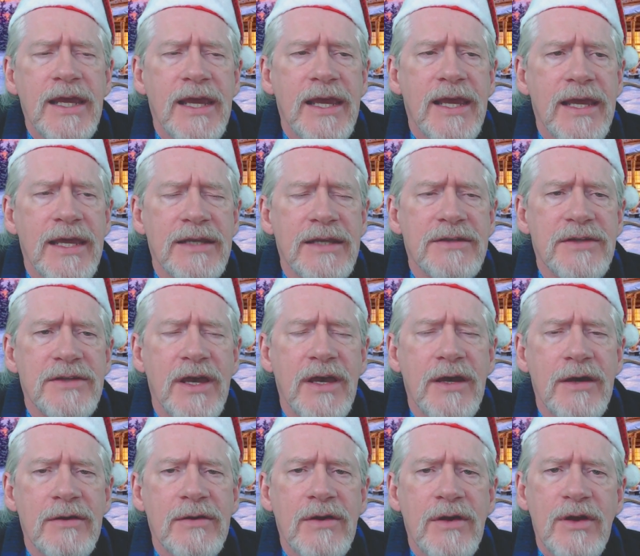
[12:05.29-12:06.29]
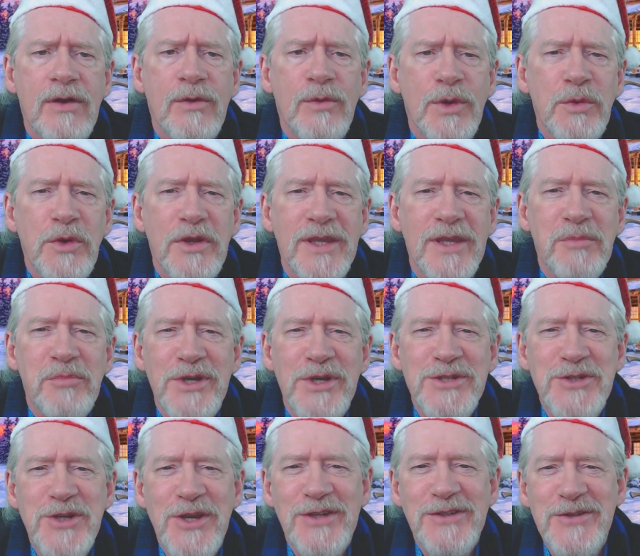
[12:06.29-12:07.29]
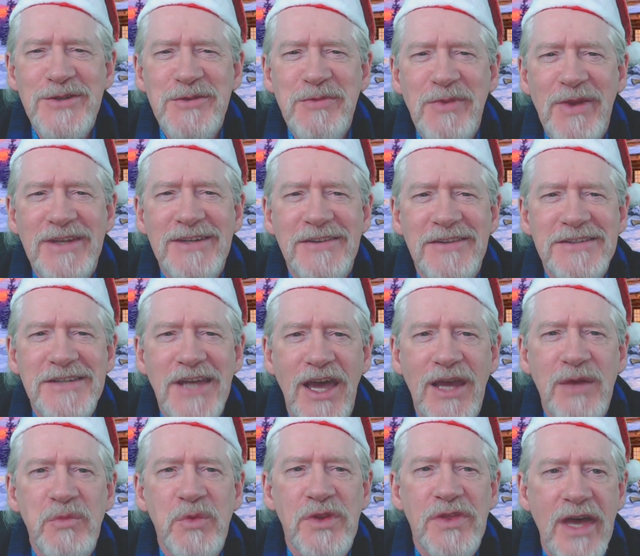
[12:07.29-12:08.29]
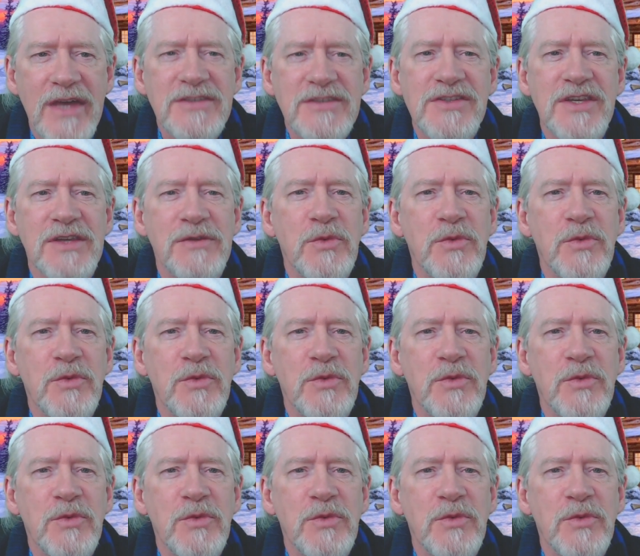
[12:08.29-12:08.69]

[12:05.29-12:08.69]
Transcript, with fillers: And uh, we really appreciate you spending the time with us,